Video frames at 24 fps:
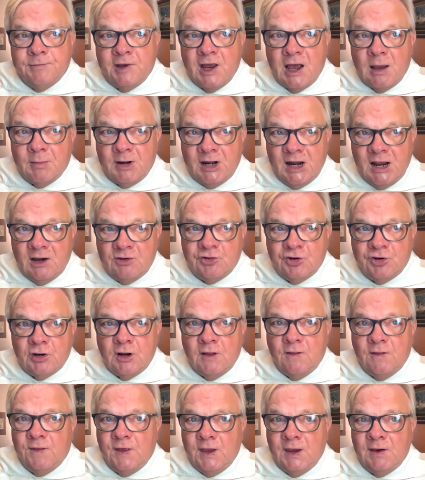domination
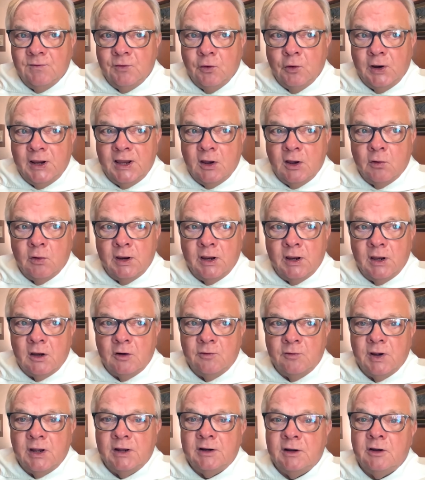and thievery going
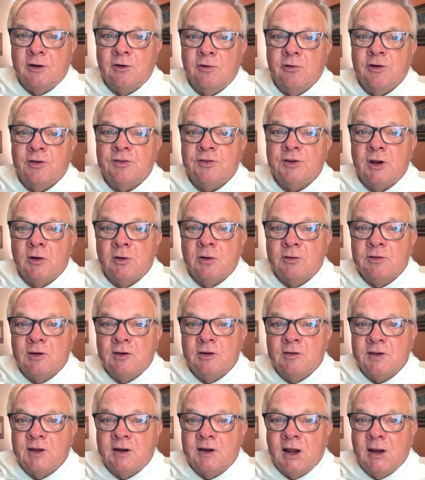on right under his nose,
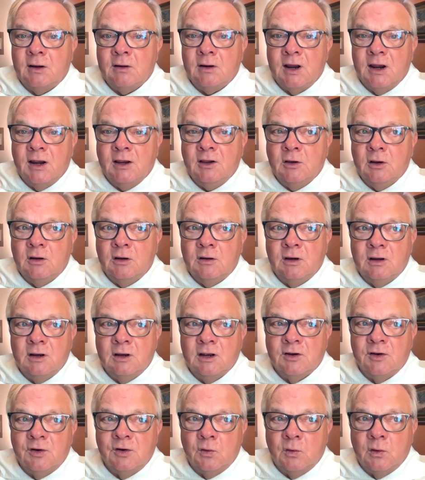he said, I could
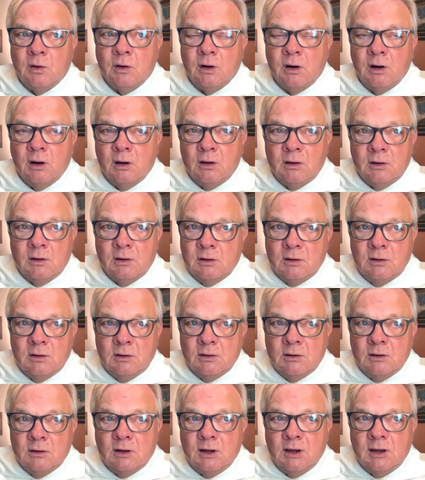ignore
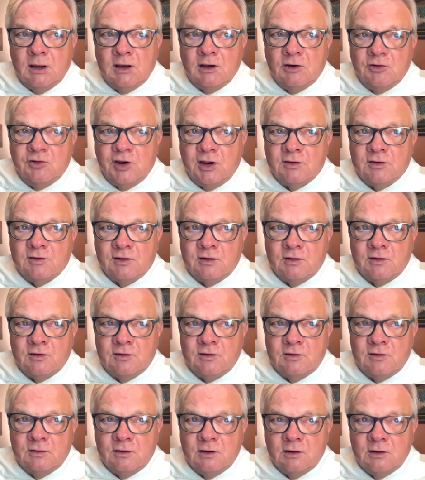
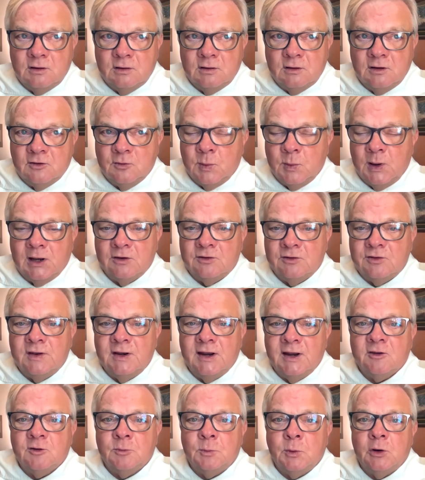injustice as well as the
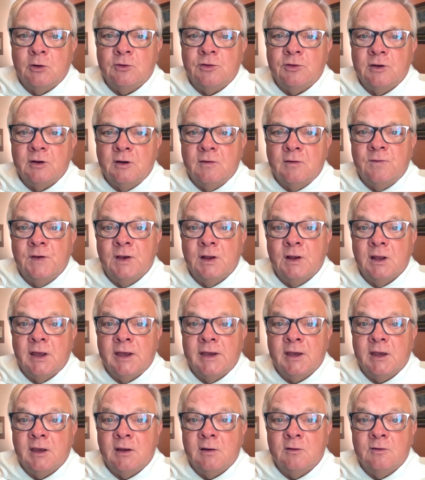next person and feel
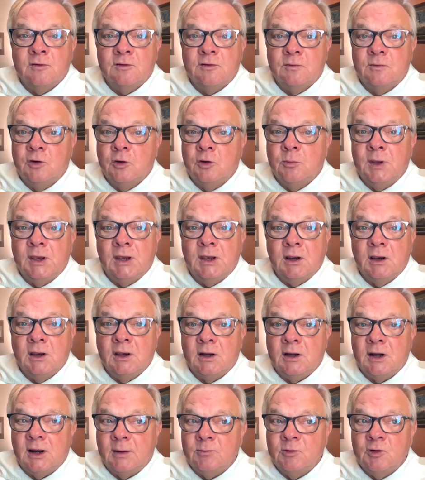like it's too big
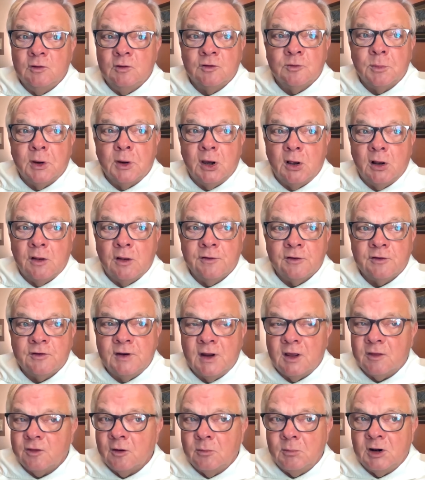and I'm too small. There's
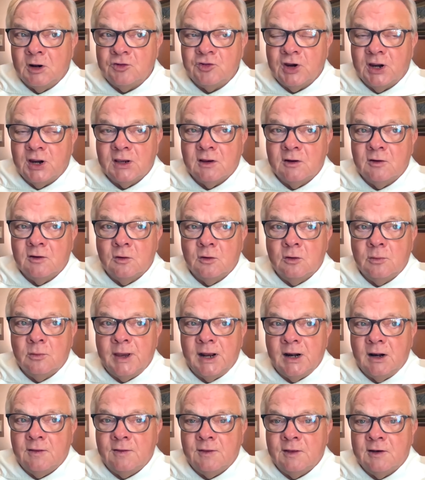nothing much I can do
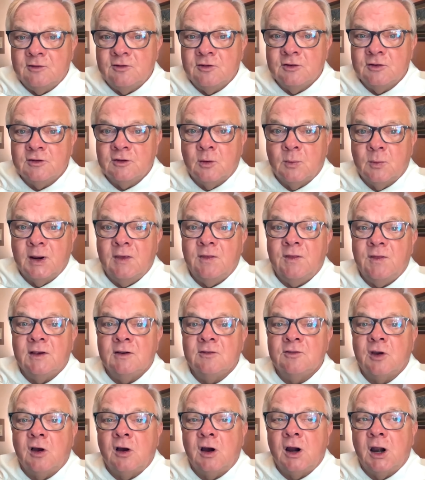about it. That's just the way
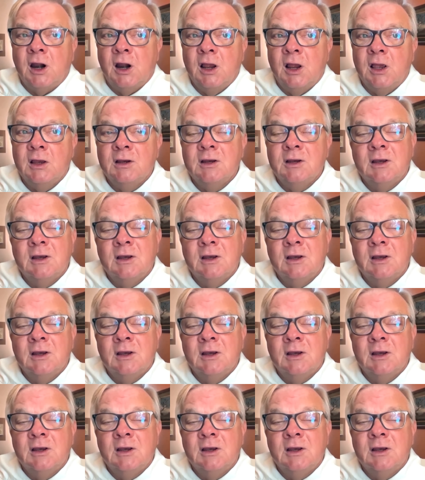things are.